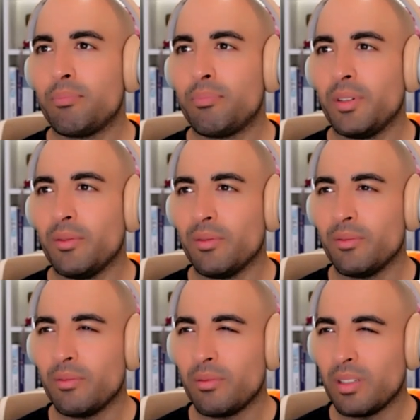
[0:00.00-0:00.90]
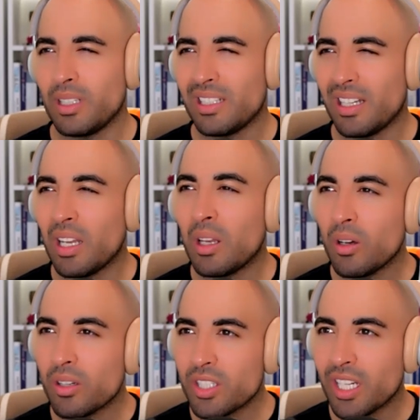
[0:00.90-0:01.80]
a
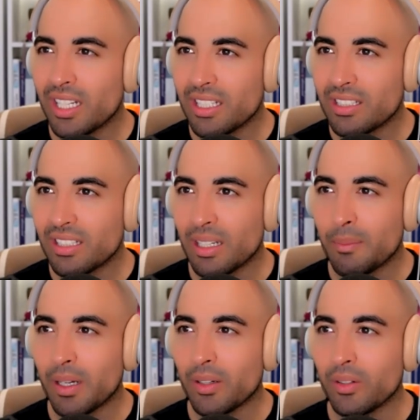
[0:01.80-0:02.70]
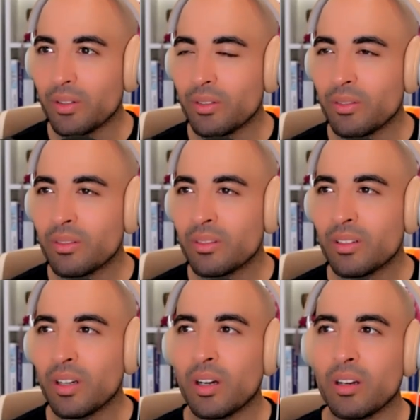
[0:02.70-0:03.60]
lot changed in my own
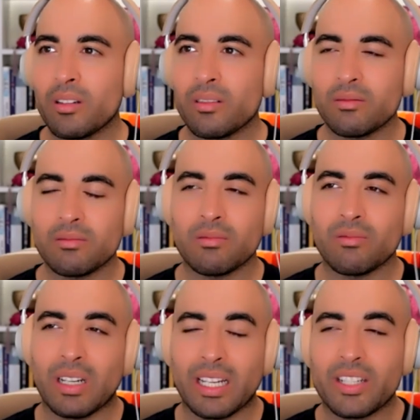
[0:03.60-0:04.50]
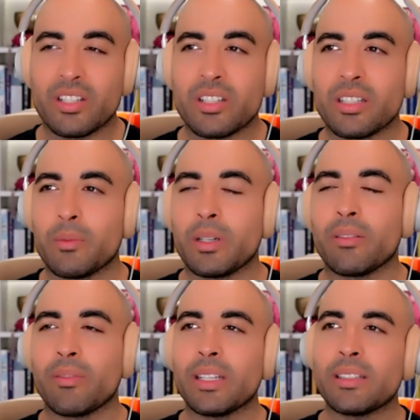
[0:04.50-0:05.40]
relationship when I
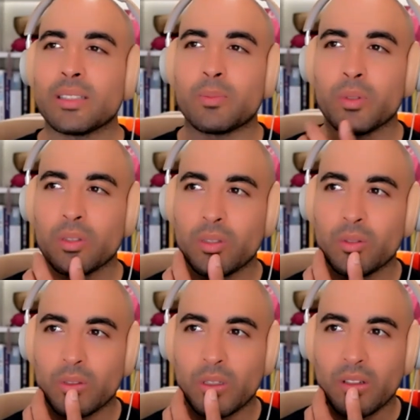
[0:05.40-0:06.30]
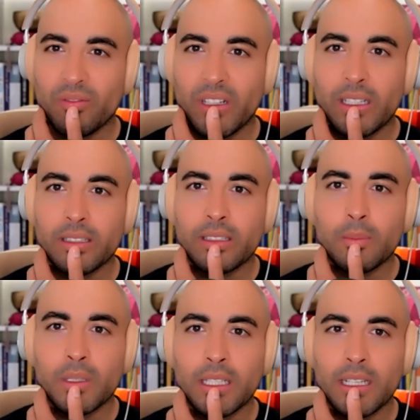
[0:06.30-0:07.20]
read this book called Nonviolent
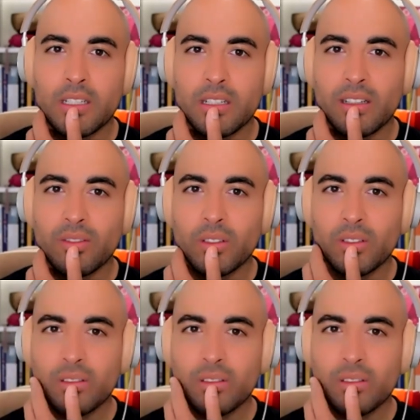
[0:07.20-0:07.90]
Communication. Have you